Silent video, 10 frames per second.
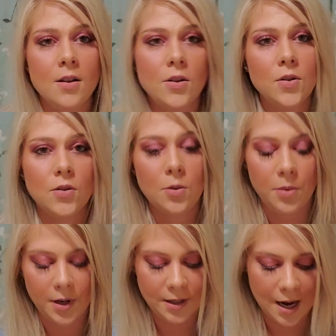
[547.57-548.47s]
Super
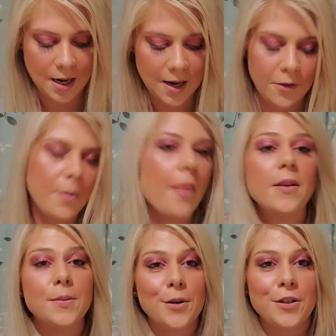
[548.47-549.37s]
exciting. Never bought
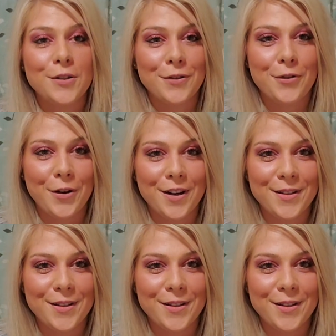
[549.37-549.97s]
this much at Sephora,